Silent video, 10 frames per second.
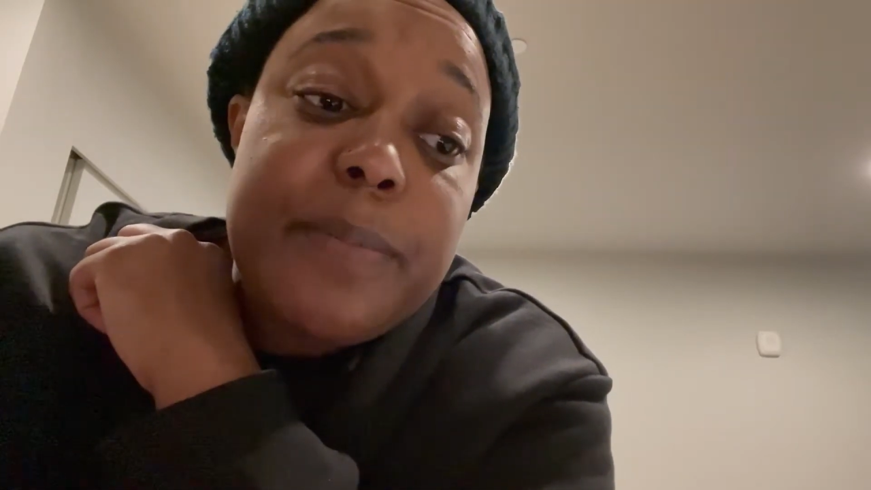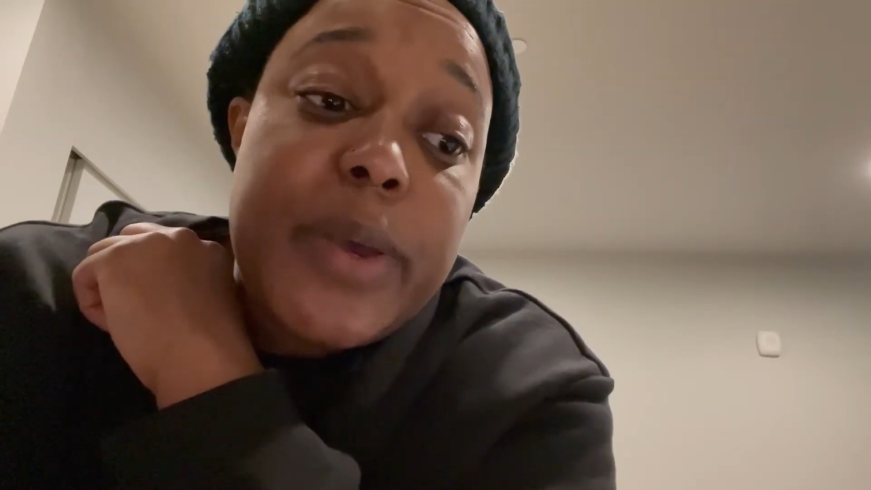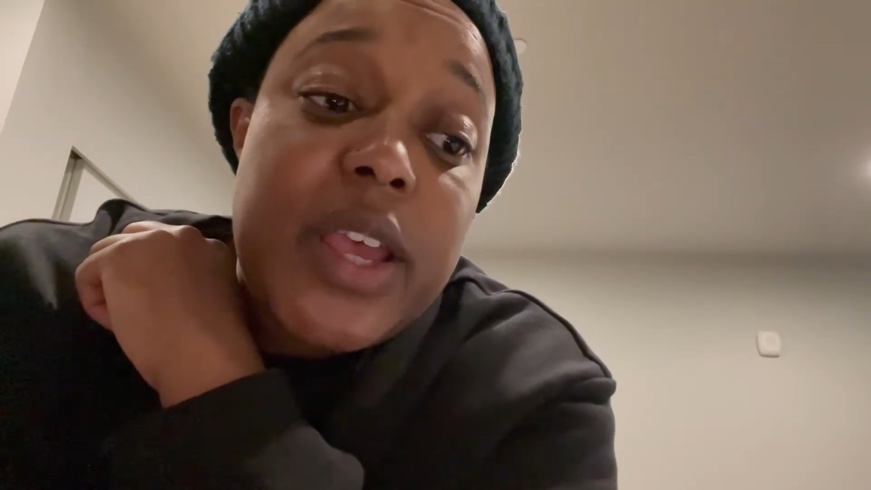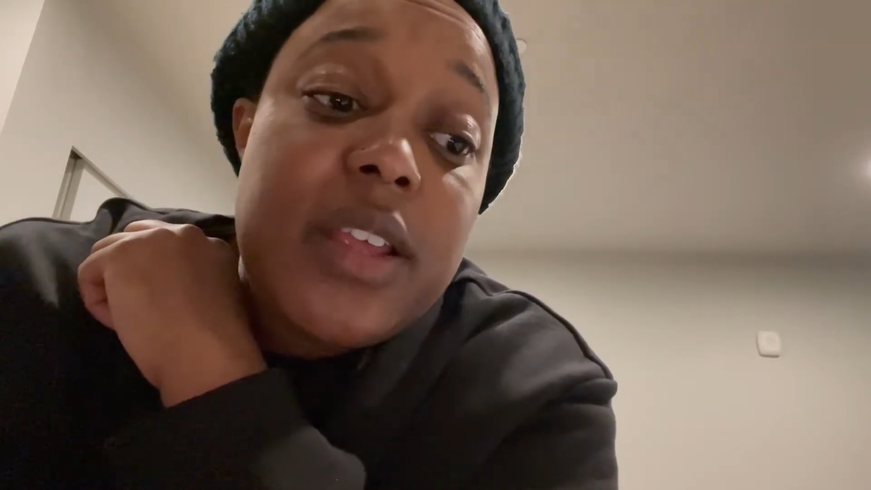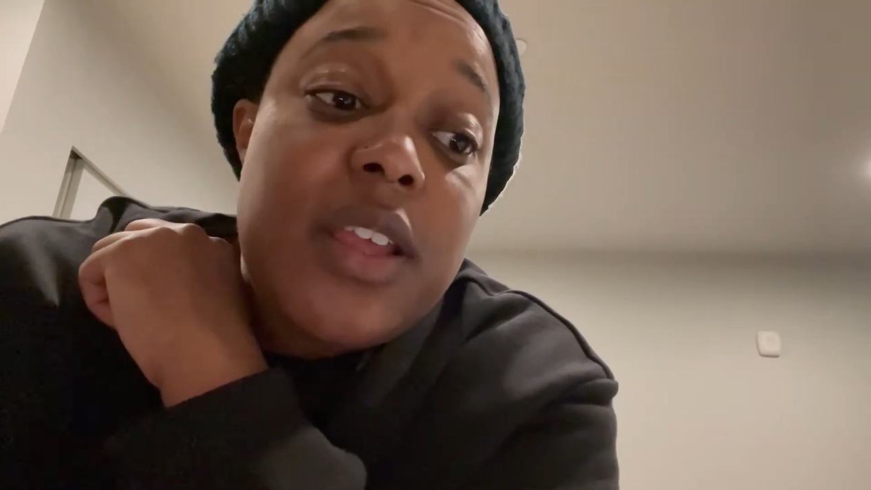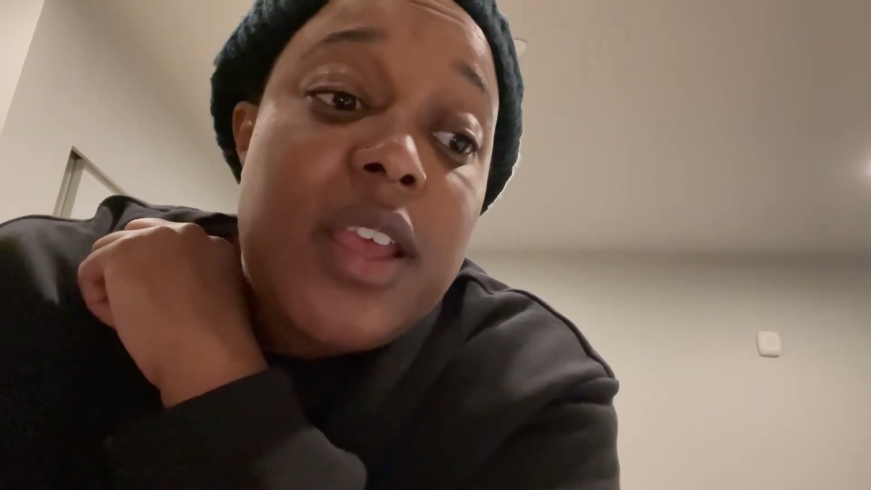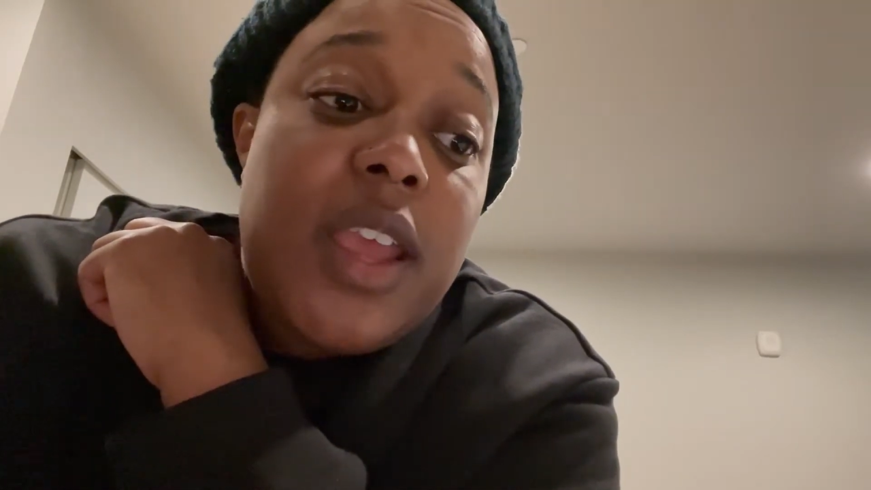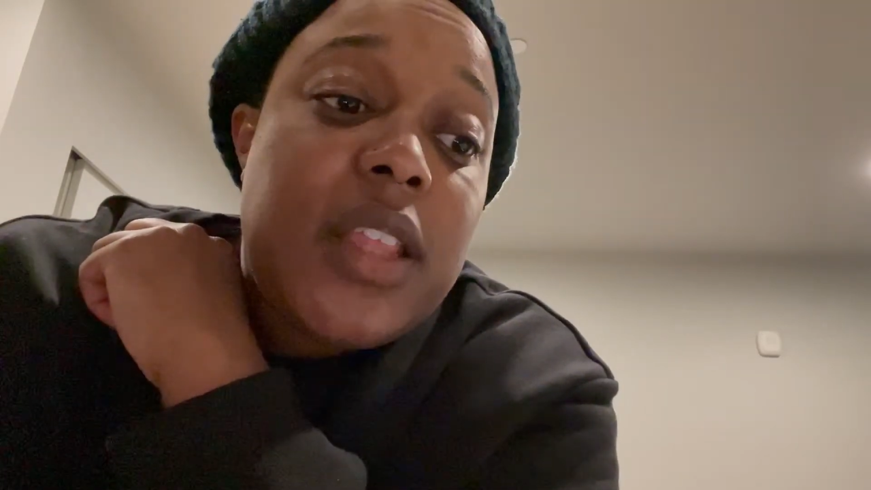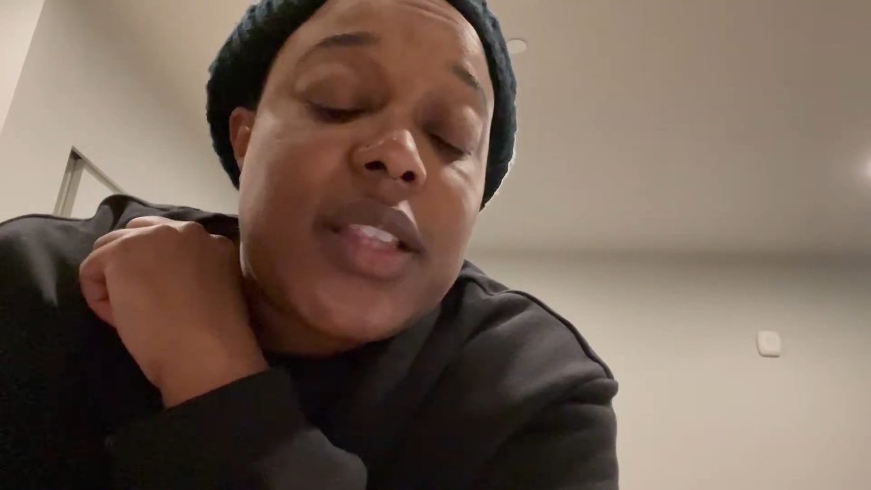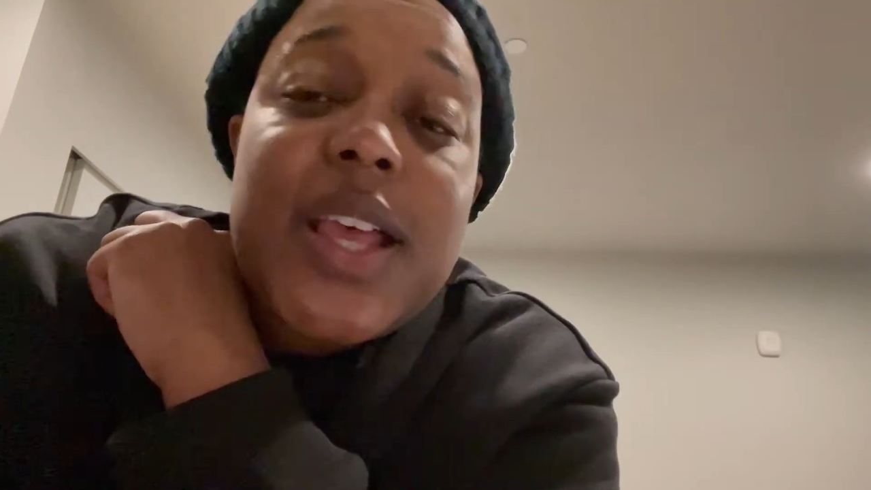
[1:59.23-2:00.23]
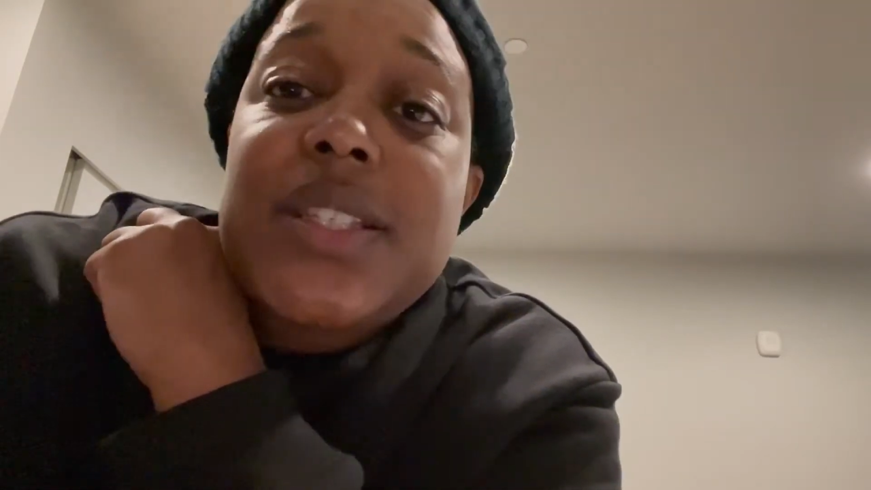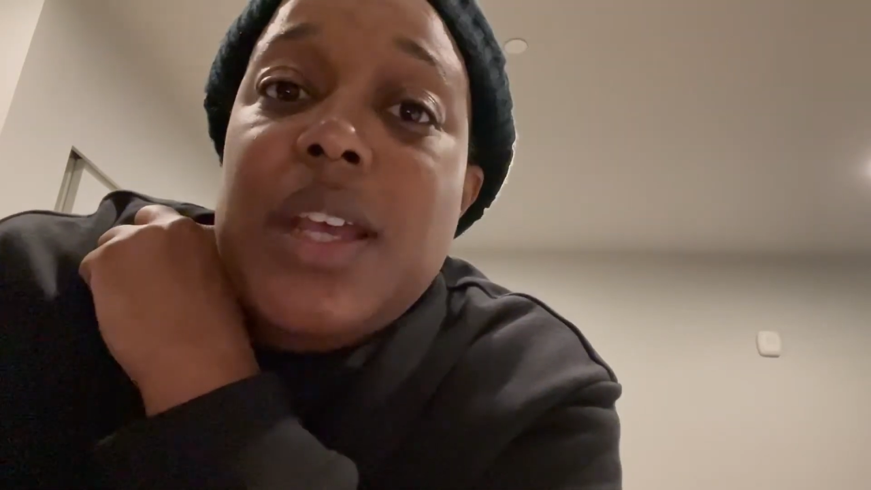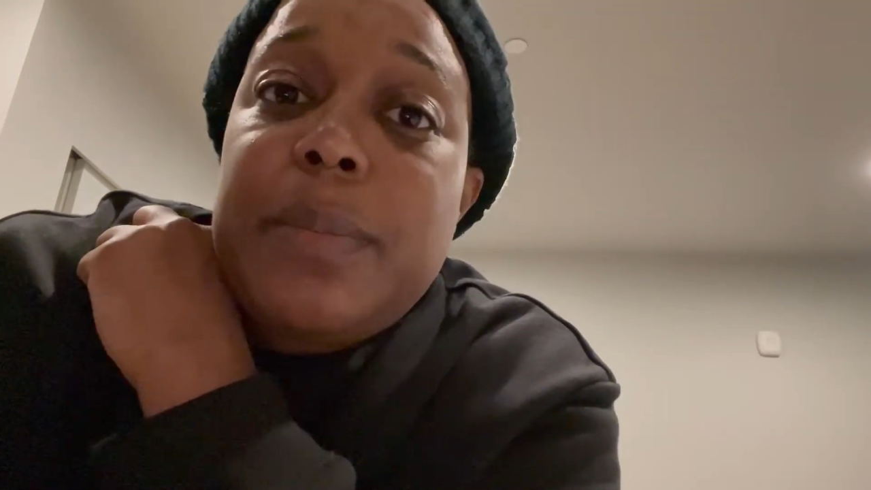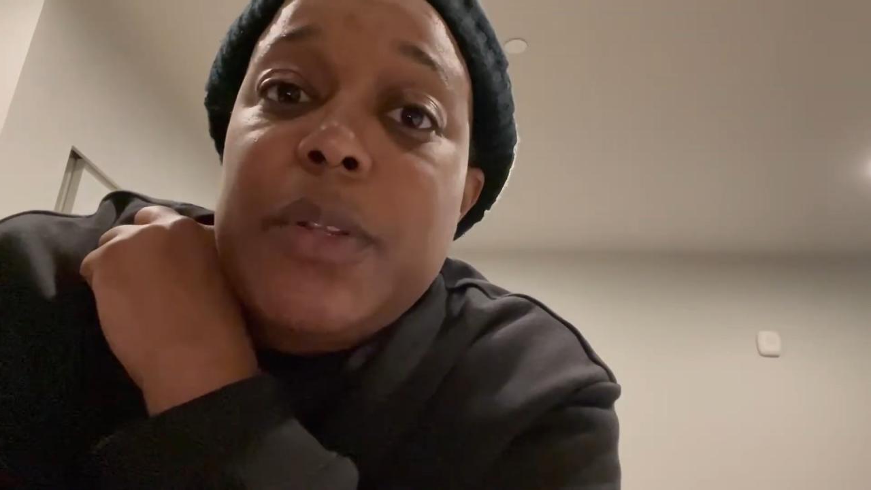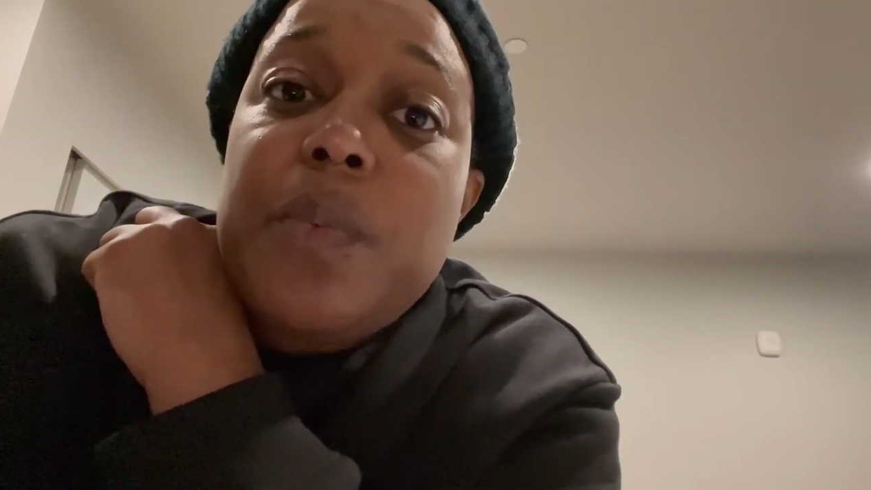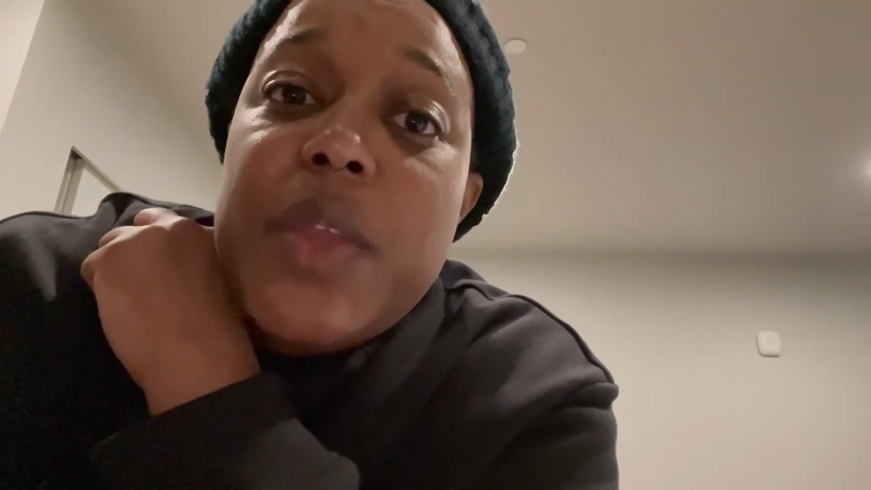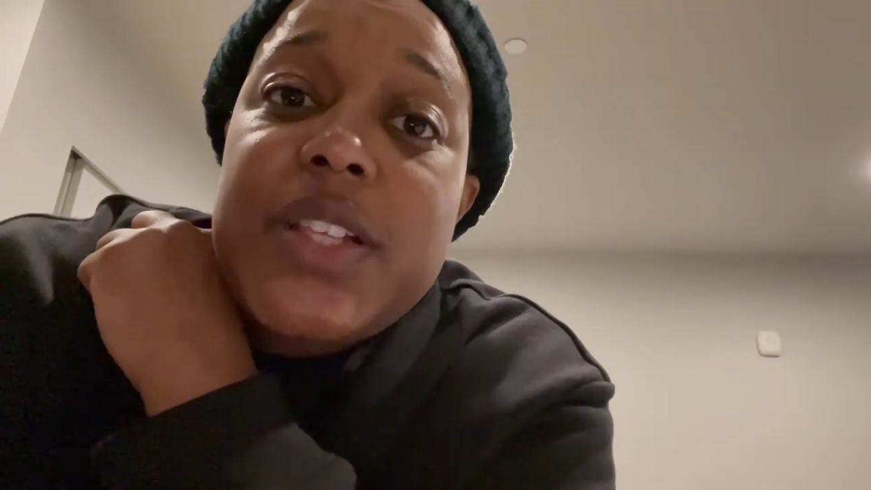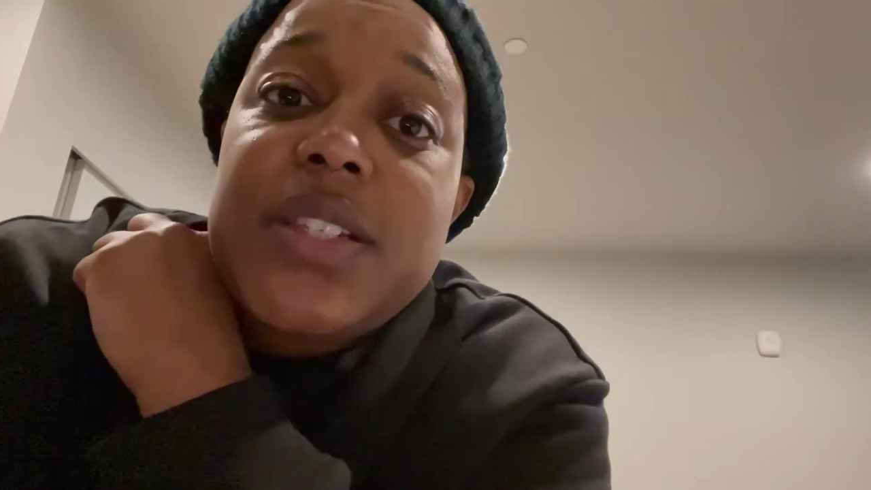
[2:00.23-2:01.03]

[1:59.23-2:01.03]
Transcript: but in the last couple of weeks,